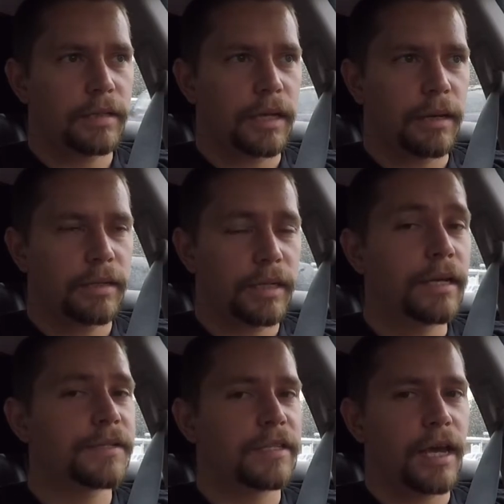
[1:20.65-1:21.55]
it
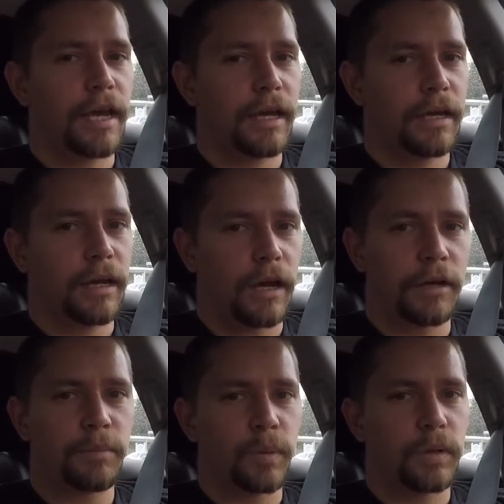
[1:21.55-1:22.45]
does say
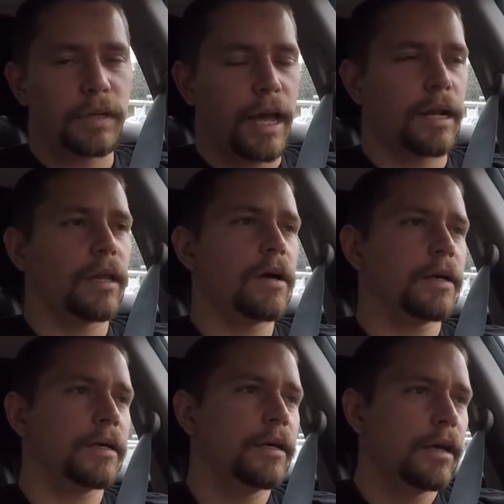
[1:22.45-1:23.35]
onboard data logging.